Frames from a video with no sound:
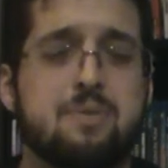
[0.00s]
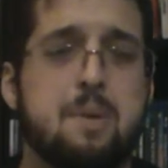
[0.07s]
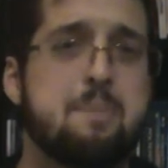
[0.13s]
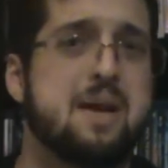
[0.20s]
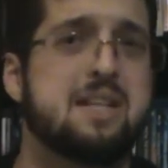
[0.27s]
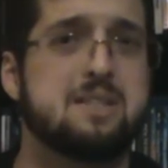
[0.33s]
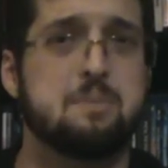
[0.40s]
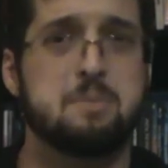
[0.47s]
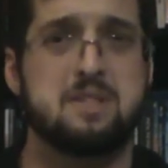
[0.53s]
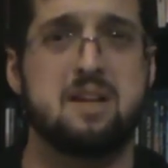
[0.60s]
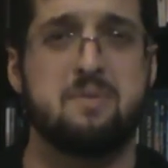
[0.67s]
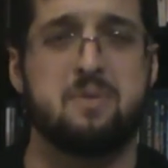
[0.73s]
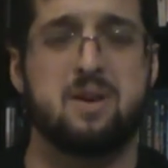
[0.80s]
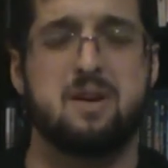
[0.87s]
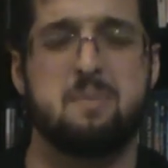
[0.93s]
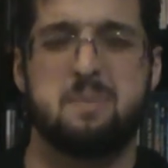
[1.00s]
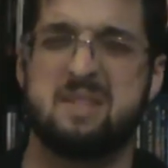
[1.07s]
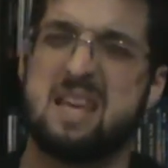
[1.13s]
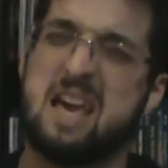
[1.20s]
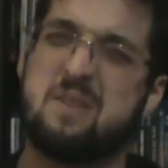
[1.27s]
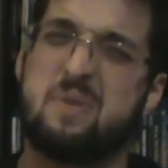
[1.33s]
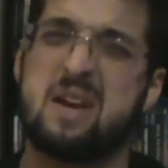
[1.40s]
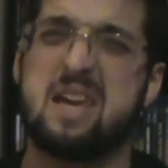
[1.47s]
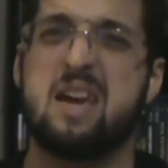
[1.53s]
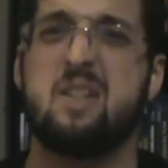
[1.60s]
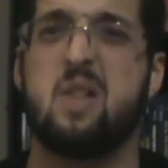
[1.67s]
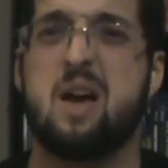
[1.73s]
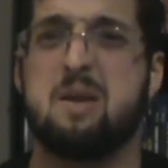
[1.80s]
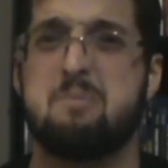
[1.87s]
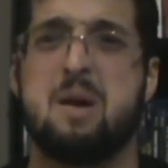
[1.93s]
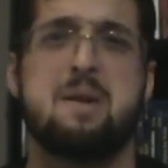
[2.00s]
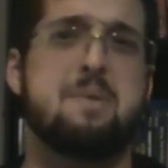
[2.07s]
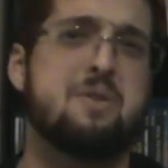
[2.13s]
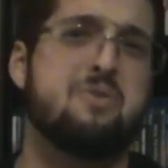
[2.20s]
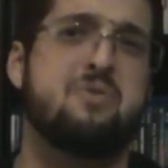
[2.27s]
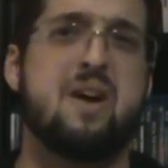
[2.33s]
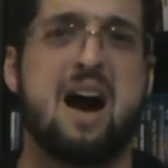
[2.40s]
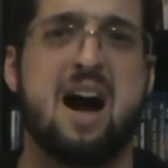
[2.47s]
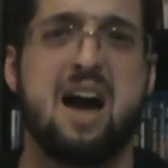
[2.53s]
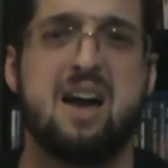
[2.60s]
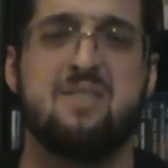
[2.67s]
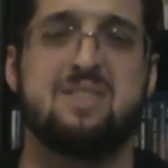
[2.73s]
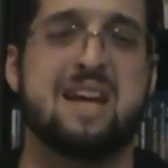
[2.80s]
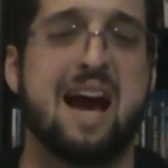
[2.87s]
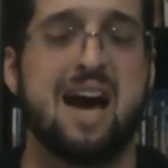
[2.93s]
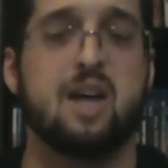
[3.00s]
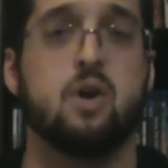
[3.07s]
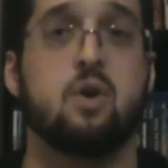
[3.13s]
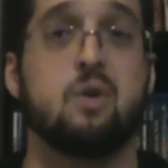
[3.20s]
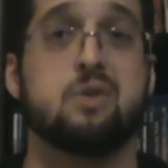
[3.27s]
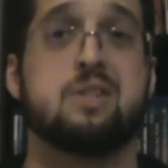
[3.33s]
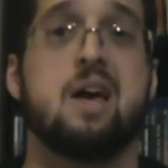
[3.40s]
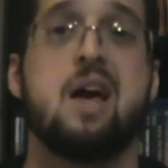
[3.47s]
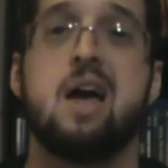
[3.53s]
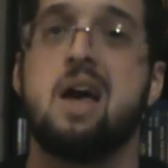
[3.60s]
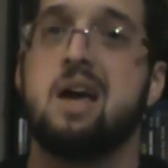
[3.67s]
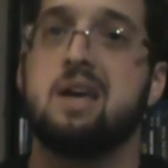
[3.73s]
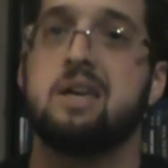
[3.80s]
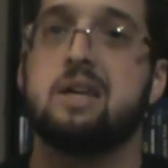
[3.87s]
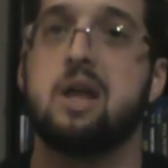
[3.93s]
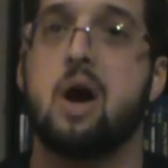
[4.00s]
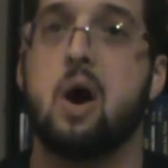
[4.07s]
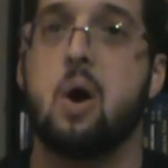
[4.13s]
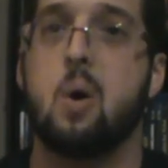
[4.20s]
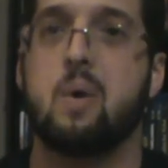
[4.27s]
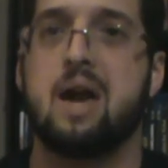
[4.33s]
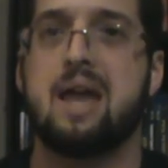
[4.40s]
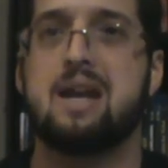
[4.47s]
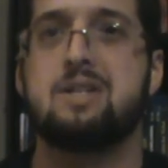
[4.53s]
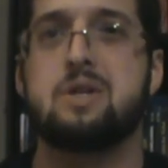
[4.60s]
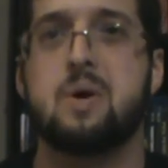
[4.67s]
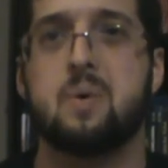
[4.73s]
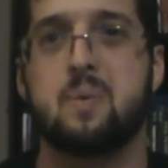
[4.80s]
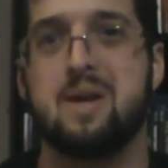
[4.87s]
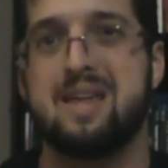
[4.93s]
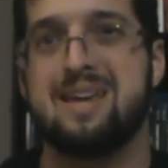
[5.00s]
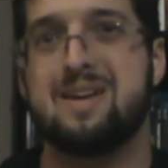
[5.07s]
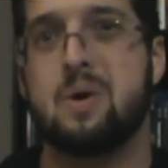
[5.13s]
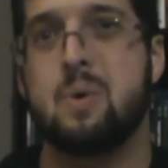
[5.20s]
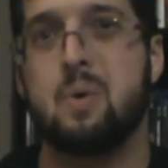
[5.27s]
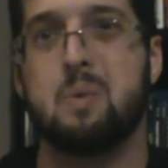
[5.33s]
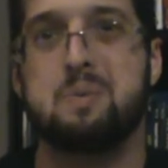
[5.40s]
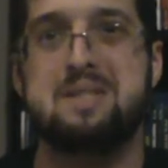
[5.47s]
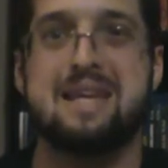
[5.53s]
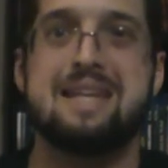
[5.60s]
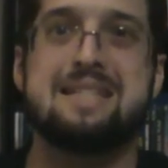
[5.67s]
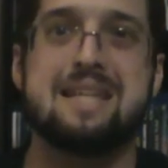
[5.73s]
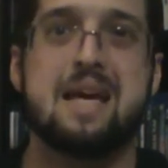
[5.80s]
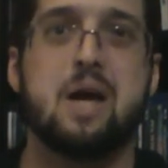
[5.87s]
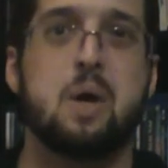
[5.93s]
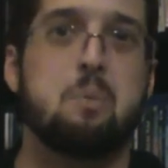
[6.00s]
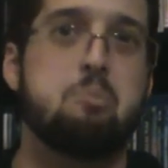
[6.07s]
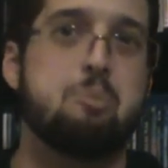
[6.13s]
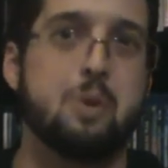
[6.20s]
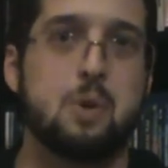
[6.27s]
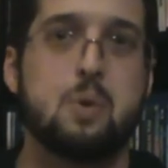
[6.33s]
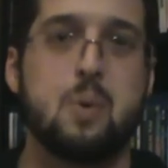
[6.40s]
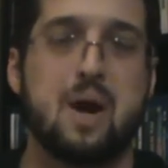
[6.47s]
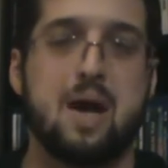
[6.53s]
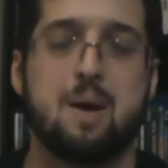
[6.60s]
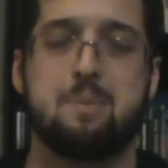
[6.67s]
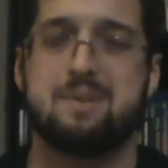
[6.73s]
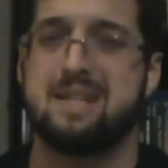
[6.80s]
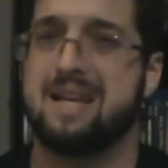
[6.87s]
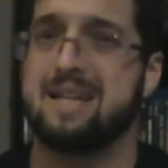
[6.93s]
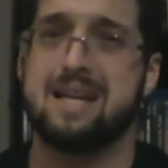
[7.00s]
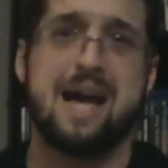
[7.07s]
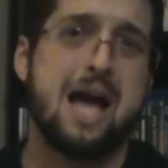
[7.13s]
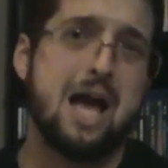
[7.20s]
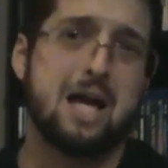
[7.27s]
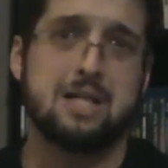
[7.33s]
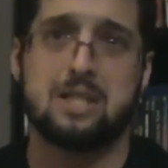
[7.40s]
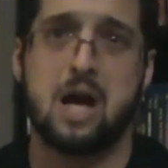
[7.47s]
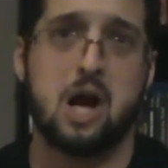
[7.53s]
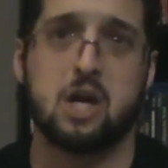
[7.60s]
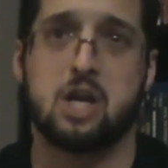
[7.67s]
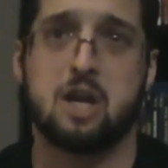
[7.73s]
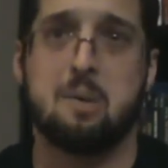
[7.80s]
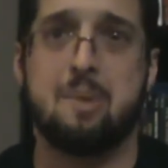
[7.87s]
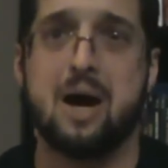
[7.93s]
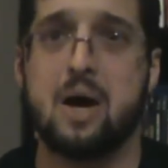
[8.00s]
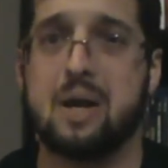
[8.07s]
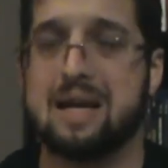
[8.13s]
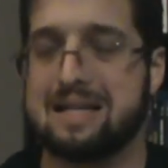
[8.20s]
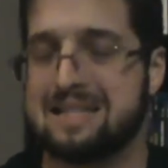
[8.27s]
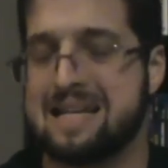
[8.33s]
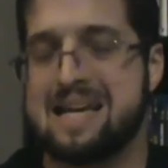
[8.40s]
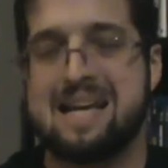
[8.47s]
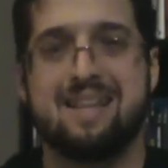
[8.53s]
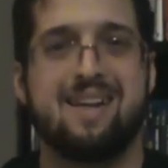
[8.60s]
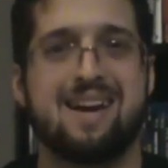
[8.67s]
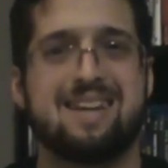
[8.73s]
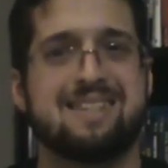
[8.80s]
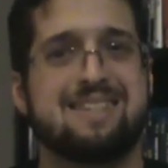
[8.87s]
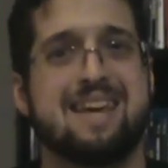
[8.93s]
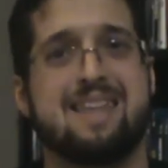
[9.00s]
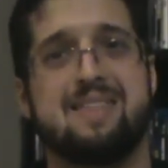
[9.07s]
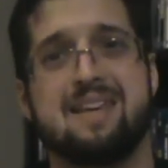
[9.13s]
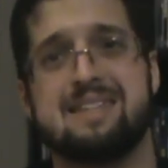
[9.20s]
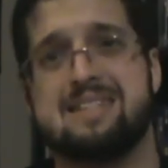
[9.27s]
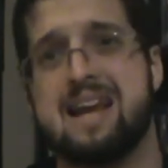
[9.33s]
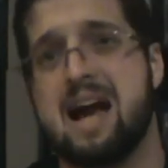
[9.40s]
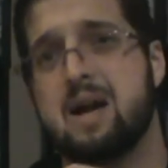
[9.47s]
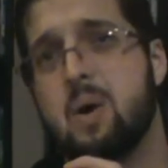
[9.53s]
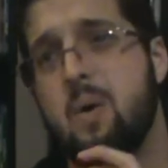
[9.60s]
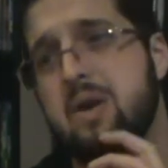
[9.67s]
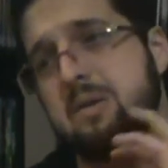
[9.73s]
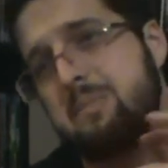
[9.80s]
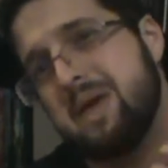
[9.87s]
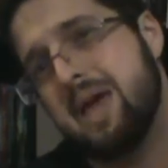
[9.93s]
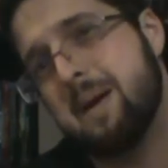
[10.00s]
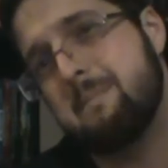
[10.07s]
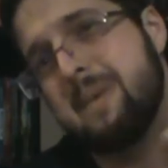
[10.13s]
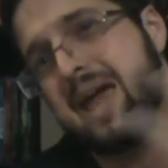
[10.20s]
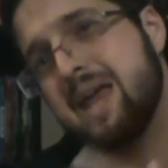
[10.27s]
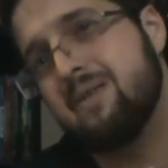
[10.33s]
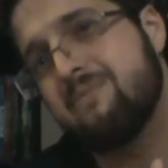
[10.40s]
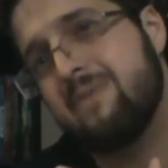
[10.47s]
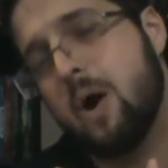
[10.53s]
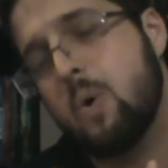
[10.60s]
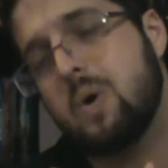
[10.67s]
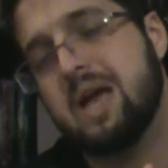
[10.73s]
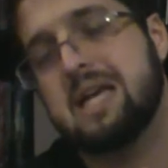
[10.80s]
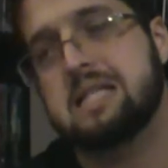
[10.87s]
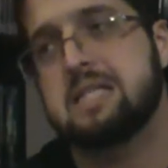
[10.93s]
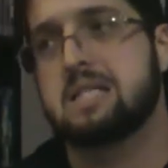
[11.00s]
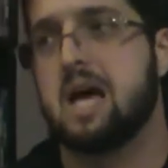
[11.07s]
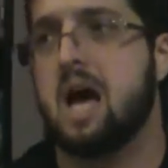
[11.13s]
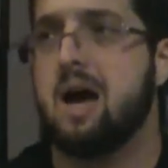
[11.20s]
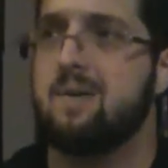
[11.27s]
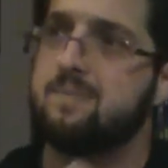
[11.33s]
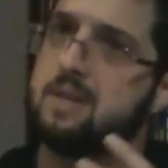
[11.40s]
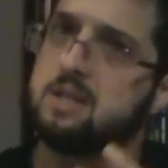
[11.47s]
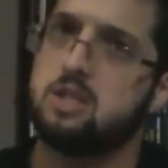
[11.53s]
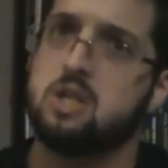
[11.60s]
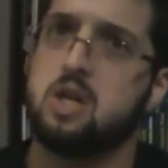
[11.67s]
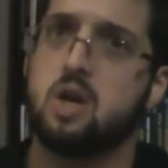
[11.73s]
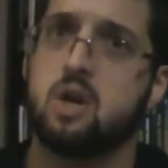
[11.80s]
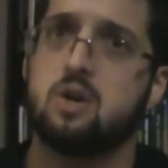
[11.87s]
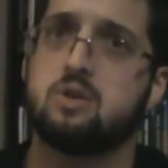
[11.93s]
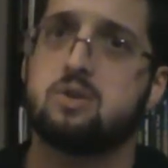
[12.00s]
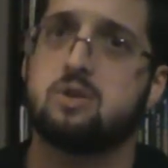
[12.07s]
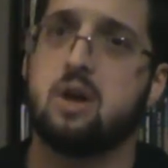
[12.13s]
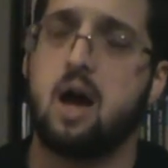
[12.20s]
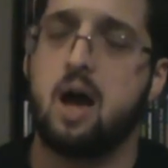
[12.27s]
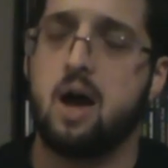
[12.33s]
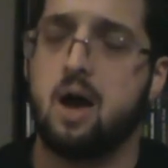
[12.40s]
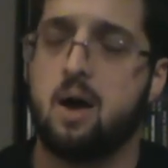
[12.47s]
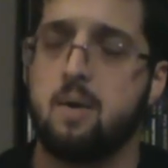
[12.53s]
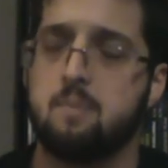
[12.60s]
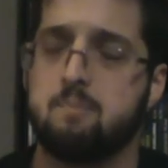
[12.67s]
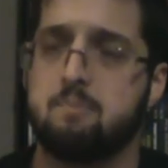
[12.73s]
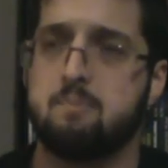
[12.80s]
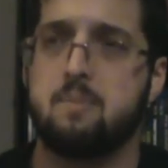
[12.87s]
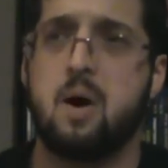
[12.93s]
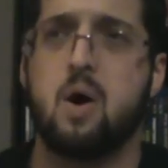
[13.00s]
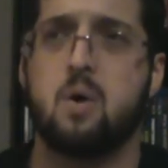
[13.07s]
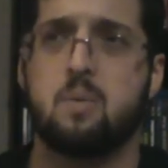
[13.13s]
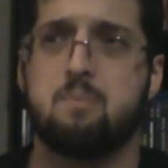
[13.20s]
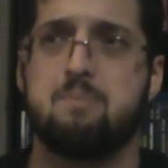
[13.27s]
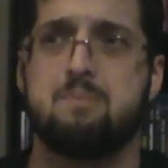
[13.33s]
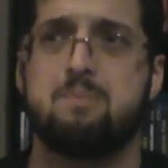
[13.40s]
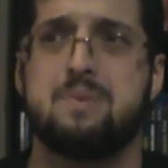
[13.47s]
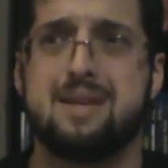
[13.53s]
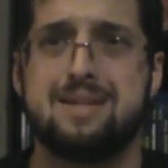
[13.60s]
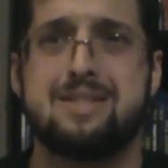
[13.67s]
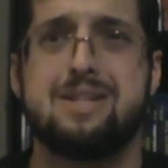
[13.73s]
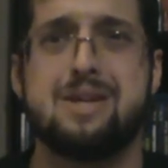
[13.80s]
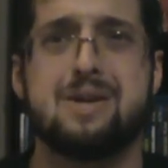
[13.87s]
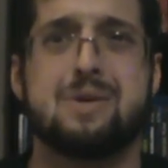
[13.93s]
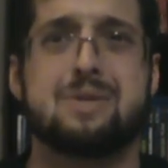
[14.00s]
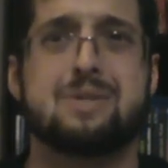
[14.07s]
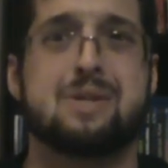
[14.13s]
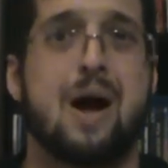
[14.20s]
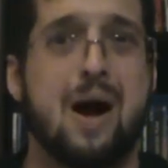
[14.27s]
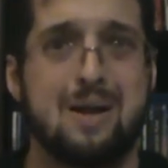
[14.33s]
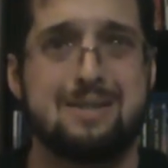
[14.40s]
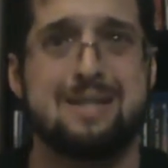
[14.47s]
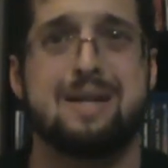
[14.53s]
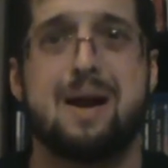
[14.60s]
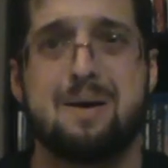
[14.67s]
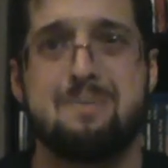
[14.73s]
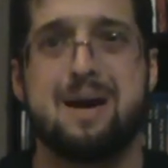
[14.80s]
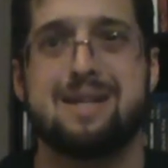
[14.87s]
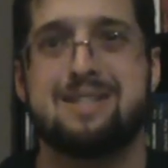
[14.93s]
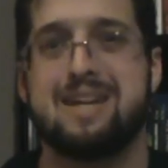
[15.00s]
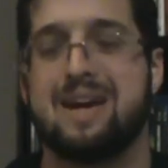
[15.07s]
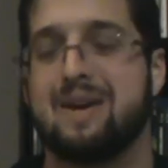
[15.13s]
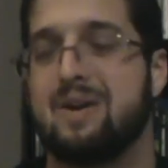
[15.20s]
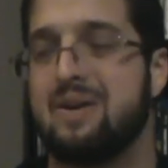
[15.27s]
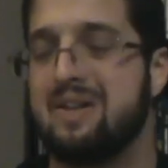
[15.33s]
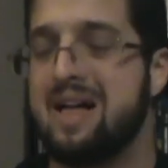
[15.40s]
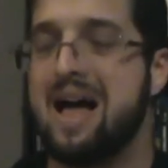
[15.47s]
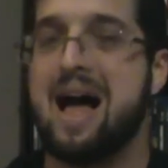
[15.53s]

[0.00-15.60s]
I pick some stuff up, say if I get like maybe 5 titles, you know, kind of do a really cool detailed Blu-ray update talking about it. Like I said, that's not going to be a main focus of this year's content on my channel.